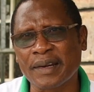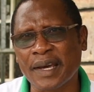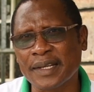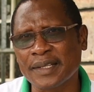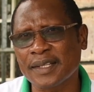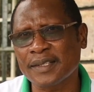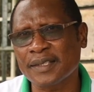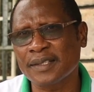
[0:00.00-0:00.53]

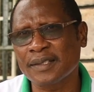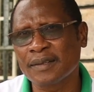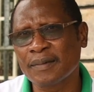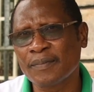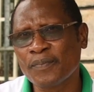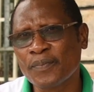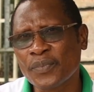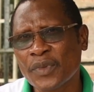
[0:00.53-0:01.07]
writers,
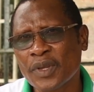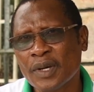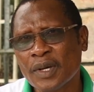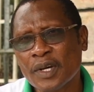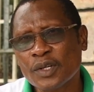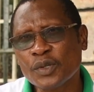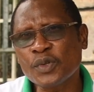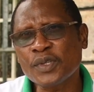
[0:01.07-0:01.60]

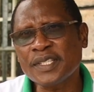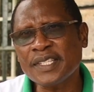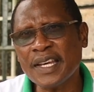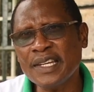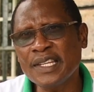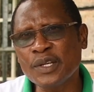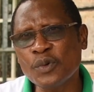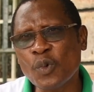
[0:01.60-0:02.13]
to
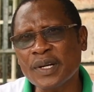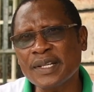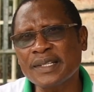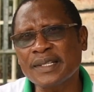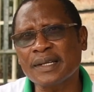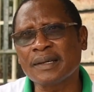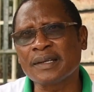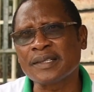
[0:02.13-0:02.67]
study what
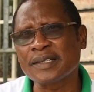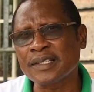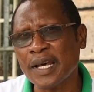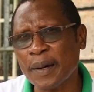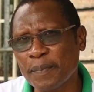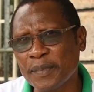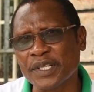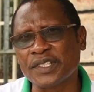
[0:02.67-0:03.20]

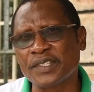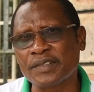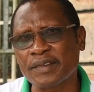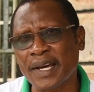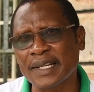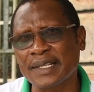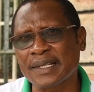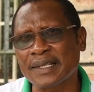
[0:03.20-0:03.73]
established
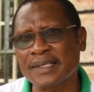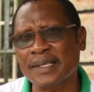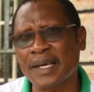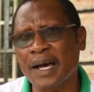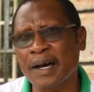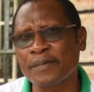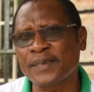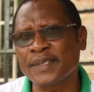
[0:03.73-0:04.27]
writers
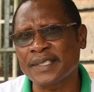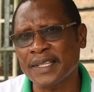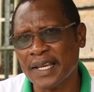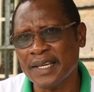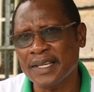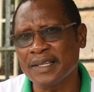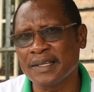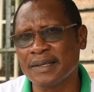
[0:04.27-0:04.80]
have
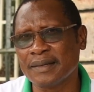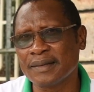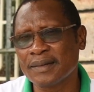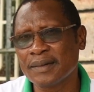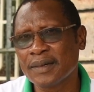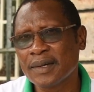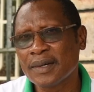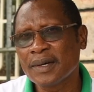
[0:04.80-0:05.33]
said
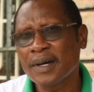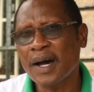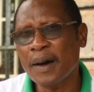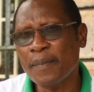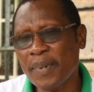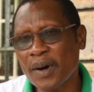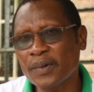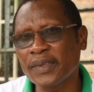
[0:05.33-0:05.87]

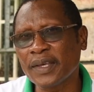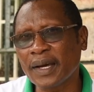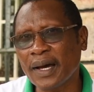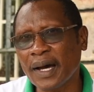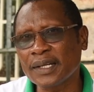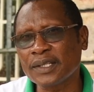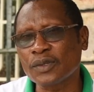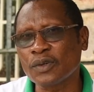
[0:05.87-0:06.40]
about the
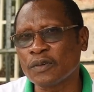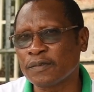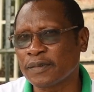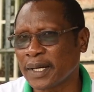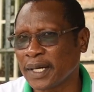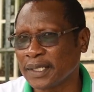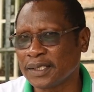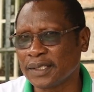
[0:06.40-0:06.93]
art of
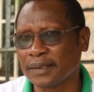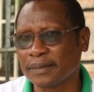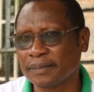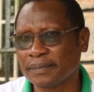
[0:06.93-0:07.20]
writing.